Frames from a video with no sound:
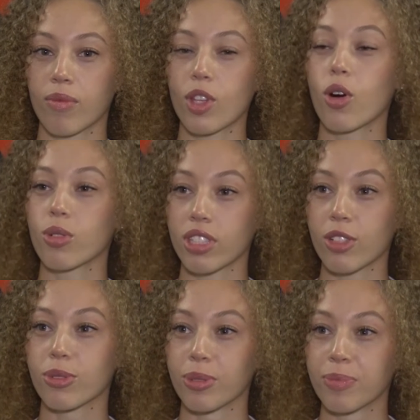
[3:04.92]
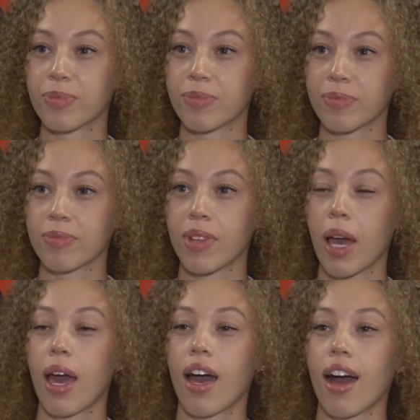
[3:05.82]
The whole schedule.
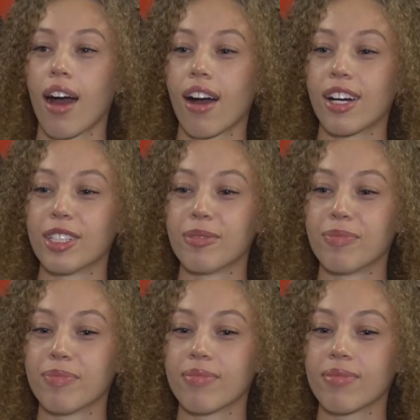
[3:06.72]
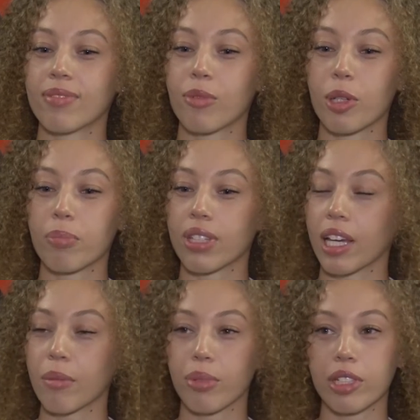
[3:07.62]
We're
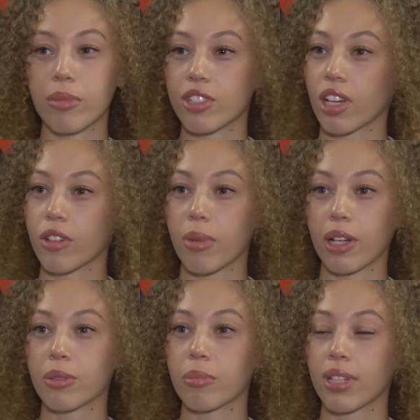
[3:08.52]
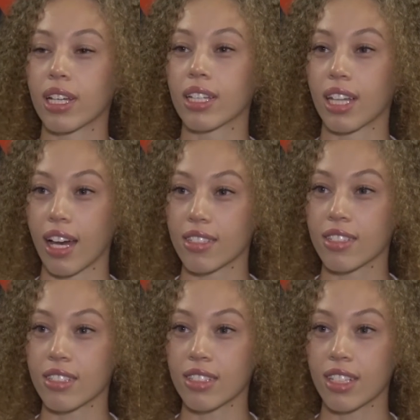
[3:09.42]
playing pretty much everybody we played last
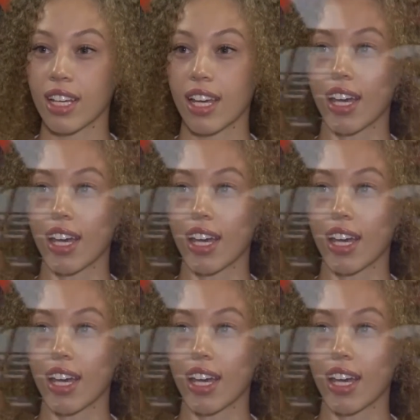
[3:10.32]
season.